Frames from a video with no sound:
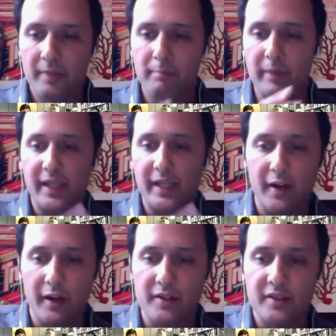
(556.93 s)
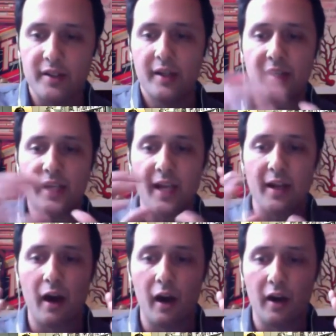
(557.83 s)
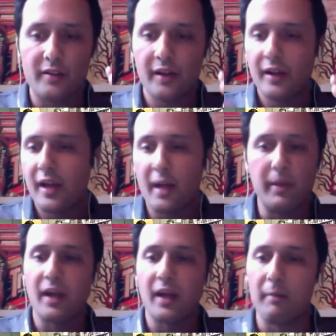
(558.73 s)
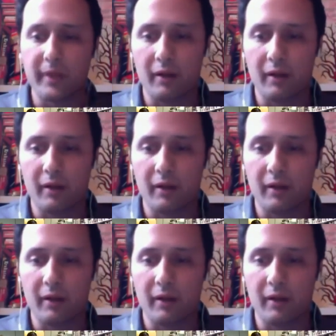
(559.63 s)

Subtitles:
beginners to get hooked and become,